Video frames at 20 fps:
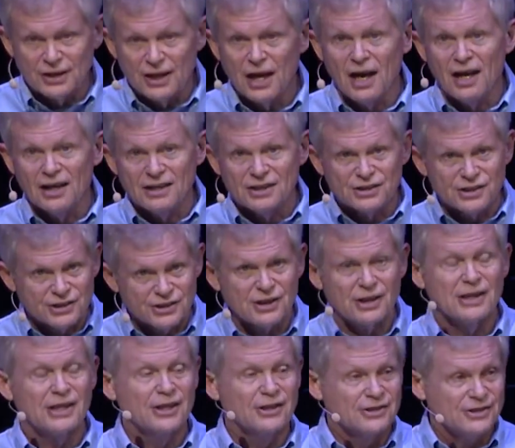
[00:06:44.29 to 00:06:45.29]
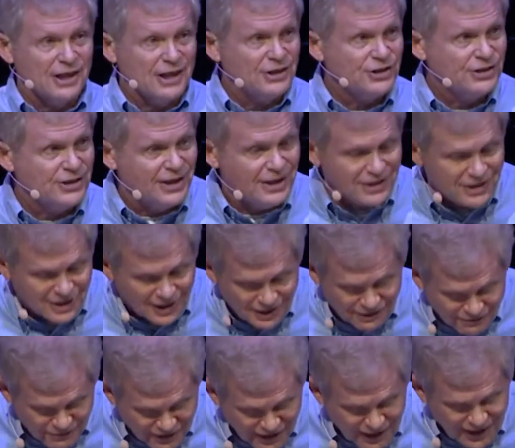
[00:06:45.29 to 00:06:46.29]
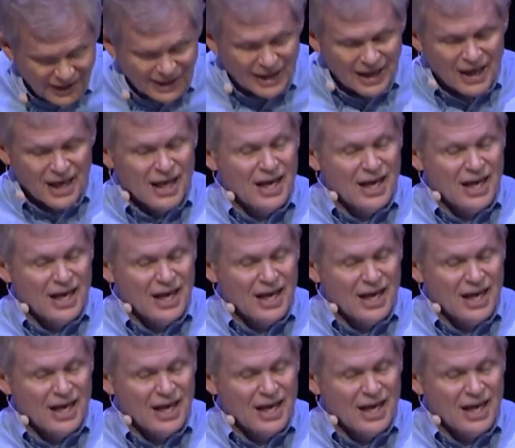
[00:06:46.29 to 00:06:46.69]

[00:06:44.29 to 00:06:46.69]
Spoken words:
God is as clear as HDTV,